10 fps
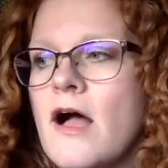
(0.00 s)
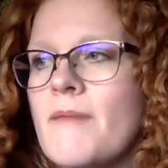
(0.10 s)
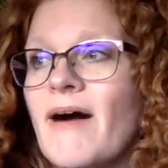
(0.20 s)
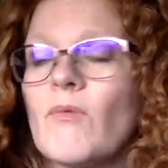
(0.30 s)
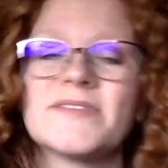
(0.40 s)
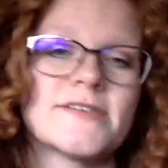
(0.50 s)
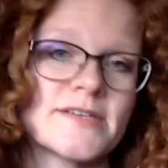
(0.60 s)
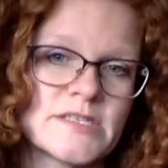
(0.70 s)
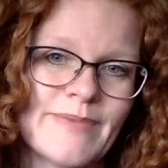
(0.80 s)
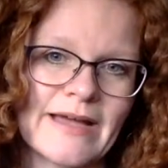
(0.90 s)
about what's
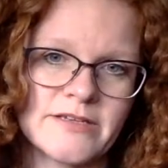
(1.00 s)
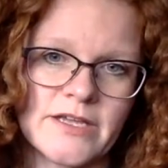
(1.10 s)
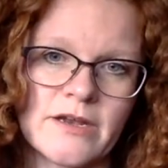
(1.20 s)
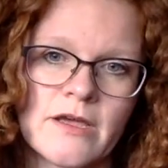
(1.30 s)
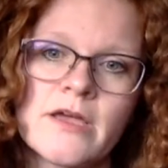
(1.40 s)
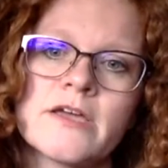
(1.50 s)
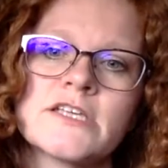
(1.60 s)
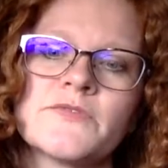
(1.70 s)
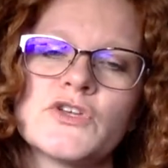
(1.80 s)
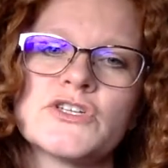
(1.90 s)
expected.
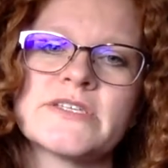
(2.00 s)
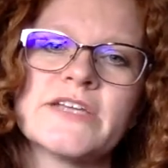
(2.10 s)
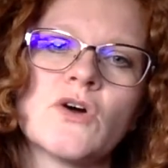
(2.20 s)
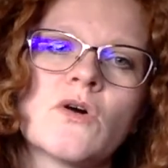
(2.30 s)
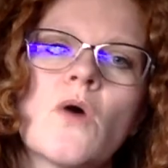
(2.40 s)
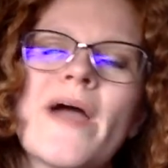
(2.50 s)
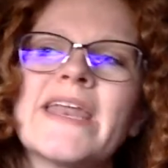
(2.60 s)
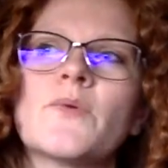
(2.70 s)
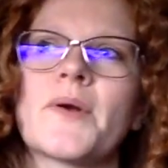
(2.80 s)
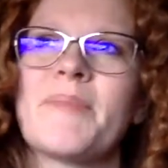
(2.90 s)
Because if you just say, don't go
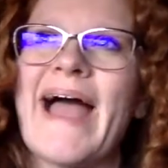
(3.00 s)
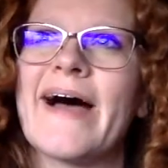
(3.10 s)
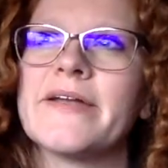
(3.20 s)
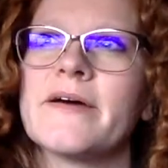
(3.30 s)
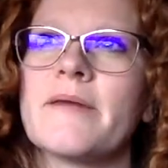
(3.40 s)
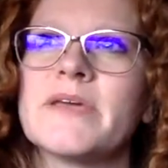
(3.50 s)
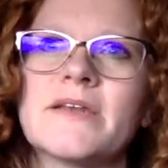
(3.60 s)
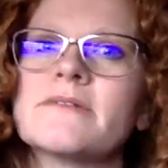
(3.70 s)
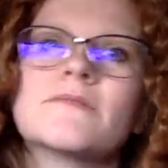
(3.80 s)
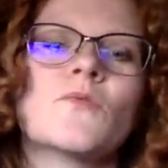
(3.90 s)
anywhere bad, I mean,
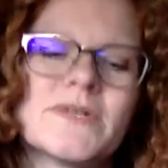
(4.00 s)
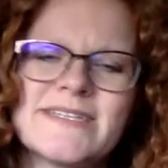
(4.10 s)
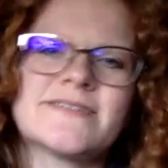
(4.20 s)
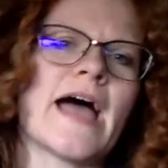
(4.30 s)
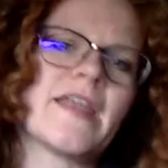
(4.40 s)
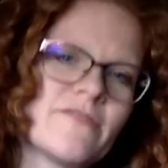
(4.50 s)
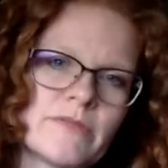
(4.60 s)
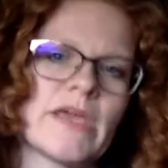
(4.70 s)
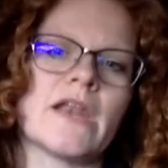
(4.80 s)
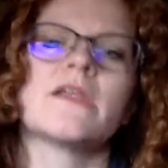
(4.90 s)
what does that even
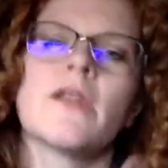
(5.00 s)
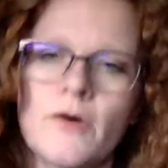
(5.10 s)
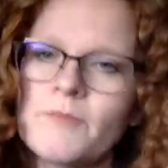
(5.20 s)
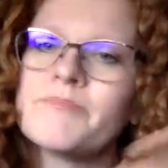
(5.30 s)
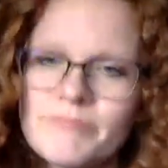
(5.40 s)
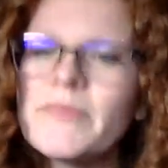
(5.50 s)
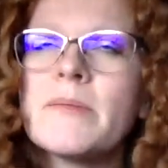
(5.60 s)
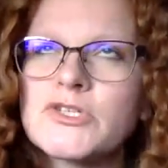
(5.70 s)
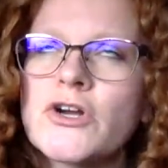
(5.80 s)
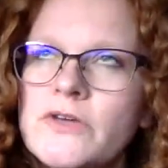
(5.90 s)
mean? You know, I'm sure